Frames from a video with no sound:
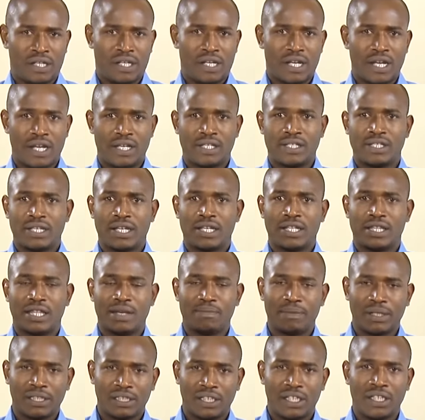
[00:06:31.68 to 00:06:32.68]
is the
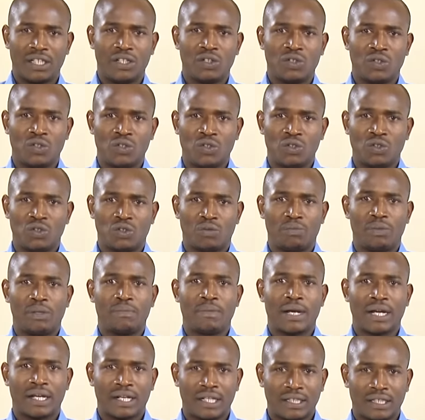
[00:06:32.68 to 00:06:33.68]
material to be
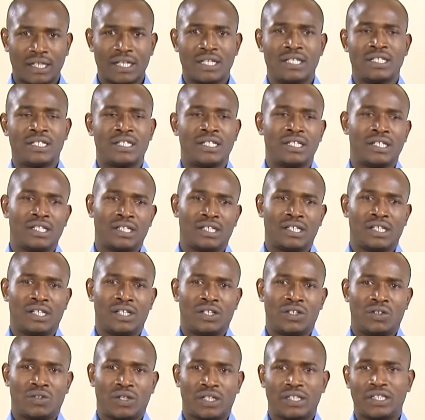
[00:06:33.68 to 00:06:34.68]
magnetized.
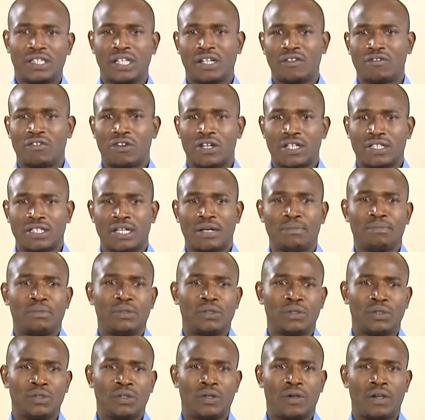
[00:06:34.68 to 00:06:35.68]
You can take, for
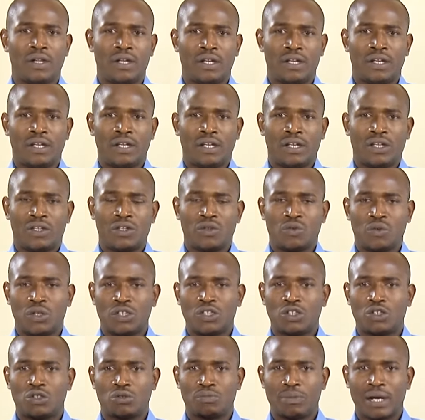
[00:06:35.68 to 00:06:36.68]
example, you want
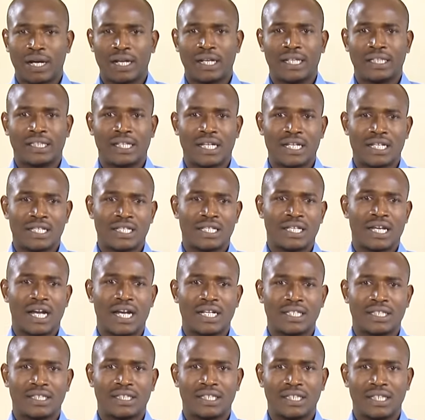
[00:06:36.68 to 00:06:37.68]
to magnetize a
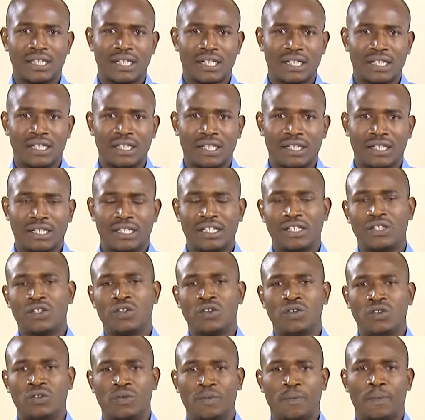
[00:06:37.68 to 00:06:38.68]
steel
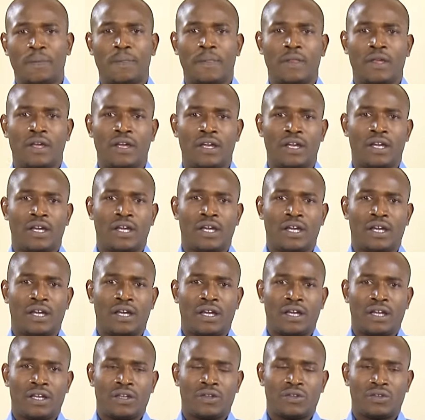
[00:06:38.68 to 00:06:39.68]
needle.
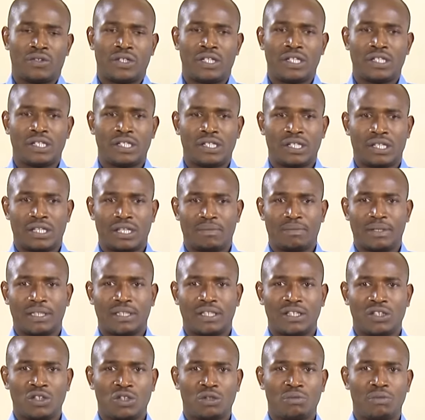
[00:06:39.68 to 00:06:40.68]
You need the
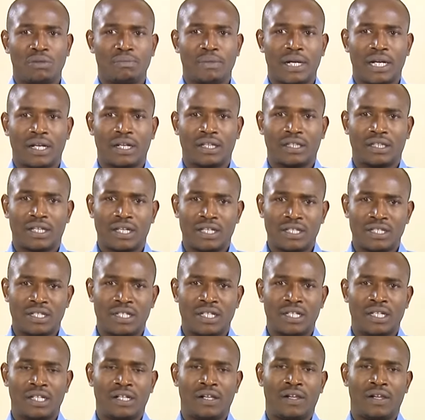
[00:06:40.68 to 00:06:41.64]
material to be magnetized,